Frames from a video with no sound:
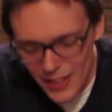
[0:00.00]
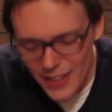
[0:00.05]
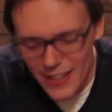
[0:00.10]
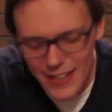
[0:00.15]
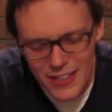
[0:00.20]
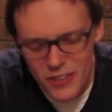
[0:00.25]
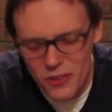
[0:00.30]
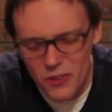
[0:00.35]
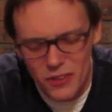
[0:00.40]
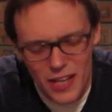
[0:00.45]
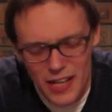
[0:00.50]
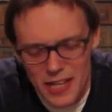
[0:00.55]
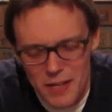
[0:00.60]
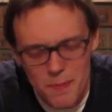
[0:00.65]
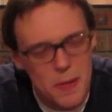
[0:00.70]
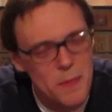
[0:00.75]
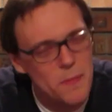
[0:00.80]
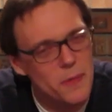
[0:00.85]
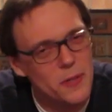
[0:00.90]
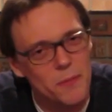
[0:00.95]
I know a lot of
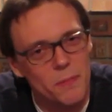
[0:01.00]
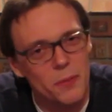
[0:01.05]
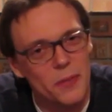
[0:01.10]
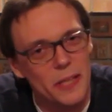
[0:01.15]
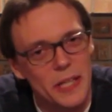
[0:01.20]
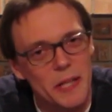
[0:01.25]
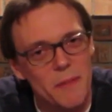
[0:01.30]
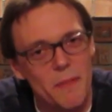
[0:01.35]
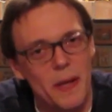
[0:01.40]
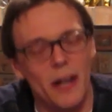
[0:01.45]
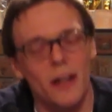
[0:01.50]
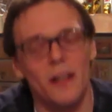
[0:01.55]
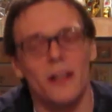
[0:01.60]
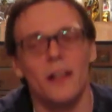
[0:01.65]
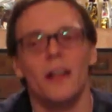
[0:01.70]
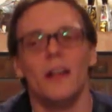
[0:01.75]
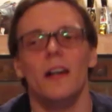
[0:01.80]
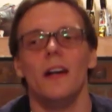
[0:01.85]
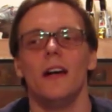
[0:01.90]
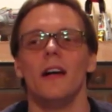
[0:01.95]
people complain about
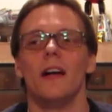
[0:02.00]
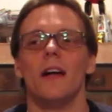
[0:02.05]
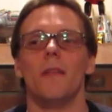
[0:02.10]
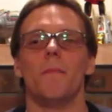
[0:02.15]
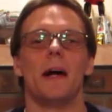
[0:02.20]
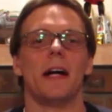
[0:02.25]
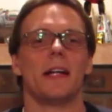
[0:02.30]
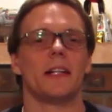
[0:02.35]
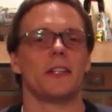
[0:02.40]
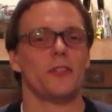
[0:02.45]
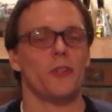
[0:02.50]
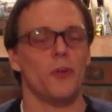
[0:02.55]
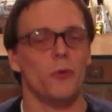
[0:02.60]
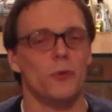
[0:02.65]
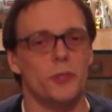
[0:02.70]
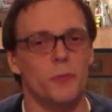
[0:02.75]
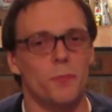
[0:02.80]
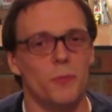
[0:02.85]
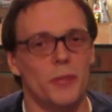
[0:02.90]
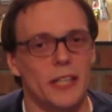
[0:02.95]

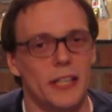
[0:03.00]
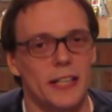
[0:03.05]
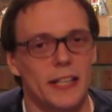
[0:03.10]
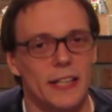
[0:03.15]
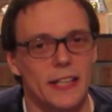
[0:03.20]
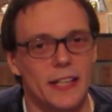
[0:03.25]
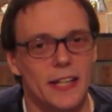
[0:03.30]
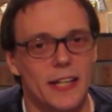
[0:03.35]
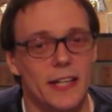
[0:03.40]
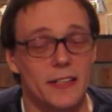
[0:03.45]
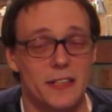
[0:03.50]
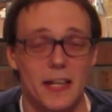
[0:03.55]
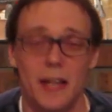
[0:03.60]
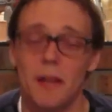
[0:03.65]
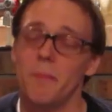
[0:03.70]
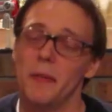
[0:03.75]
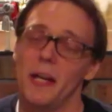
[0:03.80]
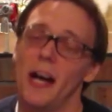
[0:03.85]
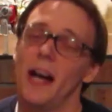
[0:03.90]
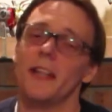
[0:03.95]
adults bringing in kids.
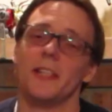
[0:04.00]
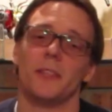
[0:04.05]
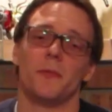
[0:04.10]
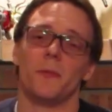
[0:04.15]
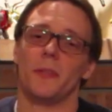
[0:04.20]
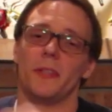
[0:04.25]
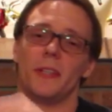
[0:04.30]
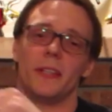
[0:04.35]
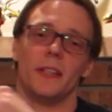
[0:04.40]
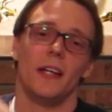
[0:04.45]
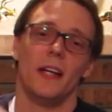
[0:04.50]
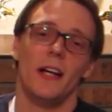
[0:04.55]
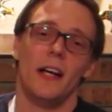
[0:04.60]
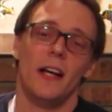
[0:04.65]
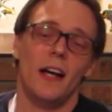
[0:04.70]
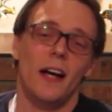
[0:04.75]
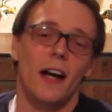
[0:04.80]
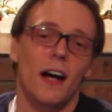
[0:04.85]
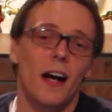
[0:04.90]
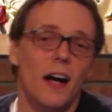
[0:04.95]
I'll be honest with you,
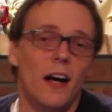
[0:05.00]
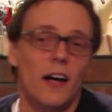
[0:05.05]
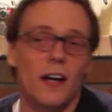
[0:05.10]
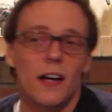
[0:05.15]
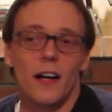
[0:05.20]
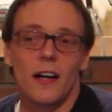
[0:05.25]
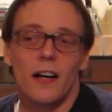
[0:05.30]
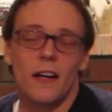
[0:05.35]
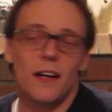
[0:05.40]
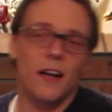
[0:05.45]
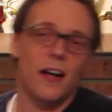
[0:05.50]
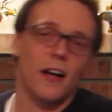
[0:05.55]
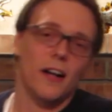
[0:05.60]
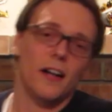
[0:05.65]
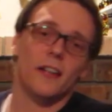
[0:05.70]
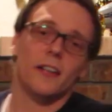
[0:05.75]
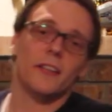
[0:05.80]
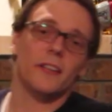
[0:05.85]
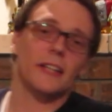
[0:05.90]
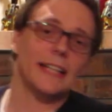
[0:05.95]

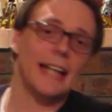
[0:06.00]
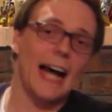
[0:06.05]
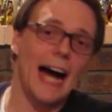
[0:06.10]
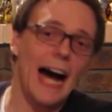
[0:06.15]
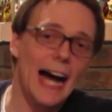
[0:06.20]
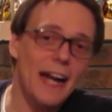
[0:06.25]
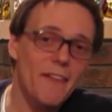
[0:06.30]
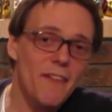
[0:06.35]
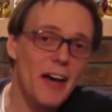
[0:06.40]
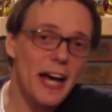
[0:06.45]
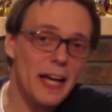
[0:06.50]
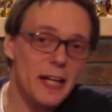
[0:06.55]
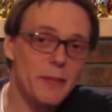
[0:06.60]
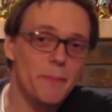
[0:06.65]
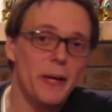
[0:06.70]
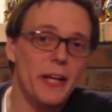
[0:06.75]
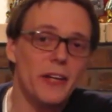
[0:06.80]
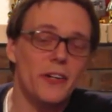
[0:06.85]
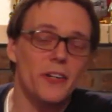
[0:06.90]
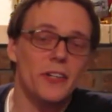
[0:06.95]
like, I've had
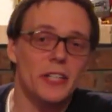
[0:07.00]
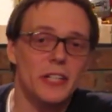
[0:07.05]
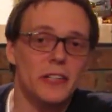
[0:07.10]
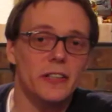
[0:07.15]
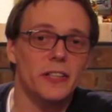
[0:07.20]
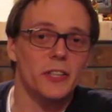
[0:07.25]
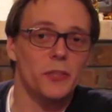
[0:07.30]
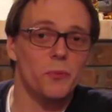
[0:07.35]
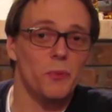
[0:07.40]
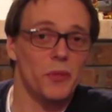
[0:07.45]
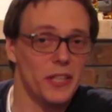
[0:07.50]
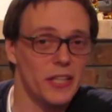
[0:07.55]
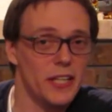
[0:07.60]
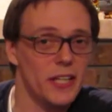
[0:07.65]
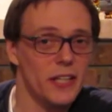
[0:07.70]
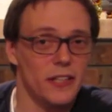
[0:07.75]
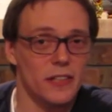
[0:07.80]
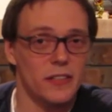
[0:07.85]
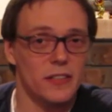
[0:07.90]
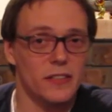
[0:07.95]
better dealings with
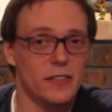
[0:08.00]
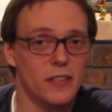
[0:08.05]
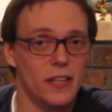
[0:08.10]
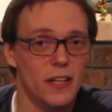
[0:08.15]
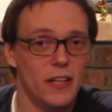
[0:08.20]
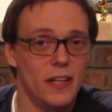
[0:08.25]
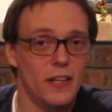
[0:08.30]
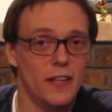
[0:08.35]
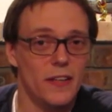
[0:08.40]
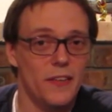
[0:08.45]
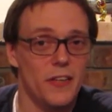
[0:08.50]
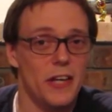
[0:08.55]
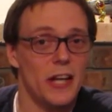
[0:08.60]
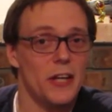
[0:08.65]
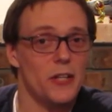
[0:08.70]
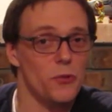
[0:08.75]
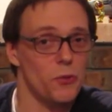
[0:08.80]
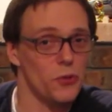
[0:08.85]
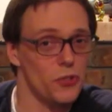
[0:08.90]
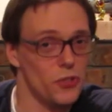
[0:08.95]
kids than I
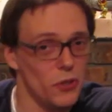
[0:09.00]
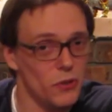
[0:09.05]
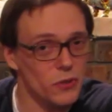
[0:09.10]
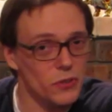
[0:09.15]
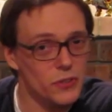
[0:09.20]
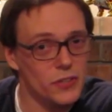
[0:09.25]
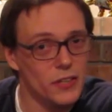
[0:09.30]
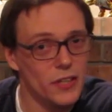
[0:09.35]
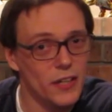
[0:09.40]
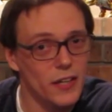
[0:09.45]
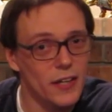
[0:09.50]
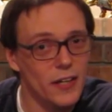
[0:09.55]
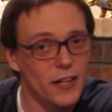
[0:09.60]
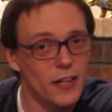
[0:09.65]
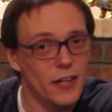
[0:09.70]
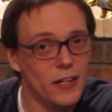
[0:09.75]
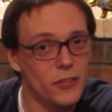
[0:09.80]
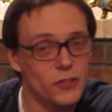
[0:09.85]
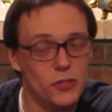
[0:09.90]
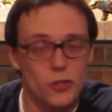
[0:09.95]
do adults,
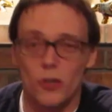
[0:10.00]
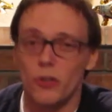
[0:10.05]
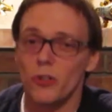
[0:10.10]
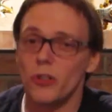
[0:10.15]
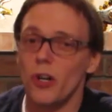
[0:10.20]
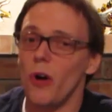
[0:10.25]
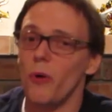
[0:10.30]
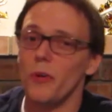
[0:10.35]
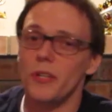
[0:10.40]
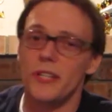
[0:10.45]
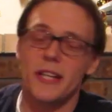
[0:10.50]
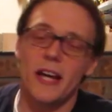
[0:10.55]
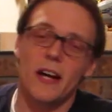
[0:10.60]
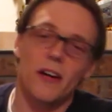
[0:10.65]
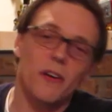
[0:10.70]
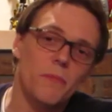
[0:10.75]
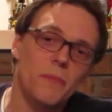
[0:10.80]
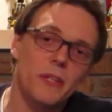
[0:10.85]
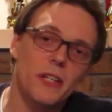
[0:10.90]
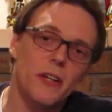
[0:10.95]
so don't go and
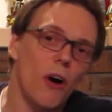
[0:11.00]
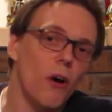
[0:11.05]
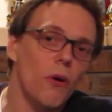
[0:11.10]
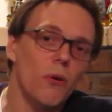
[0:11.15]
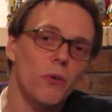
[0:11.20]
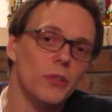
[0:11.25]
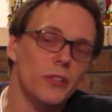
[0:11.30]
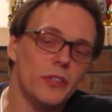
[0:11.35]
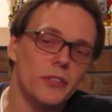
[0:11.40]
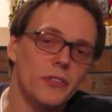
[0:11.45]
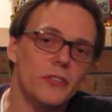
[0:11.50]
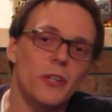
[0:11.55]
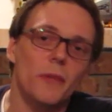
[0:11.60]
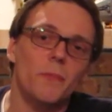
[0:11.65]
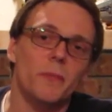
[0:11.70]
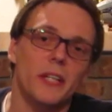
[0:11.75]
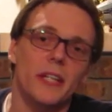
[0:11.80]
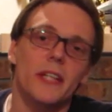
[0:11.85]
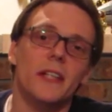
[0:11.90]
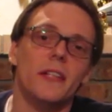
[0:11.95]
tell me, oh, these
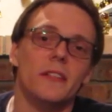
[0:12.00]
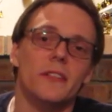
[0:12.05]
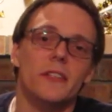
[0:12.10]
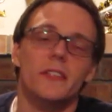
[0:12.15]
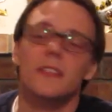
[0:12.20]
dumb kids.